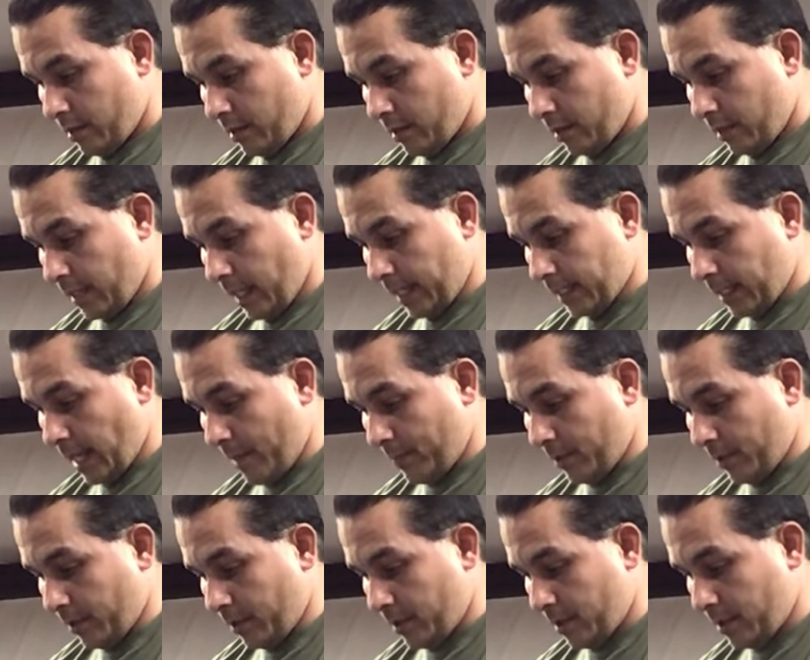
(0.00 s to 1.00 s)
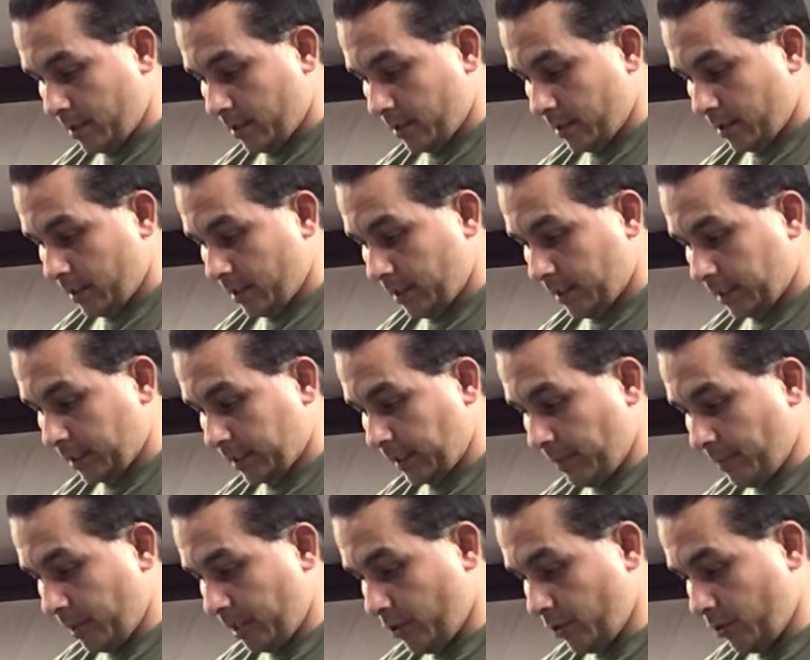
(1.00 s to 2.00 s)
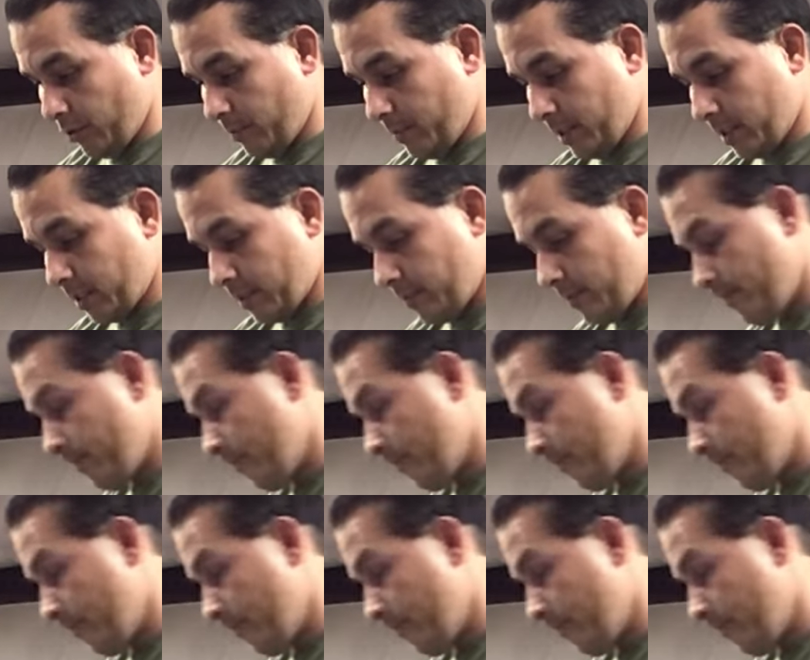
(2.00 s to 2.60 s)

that type of assembly lube is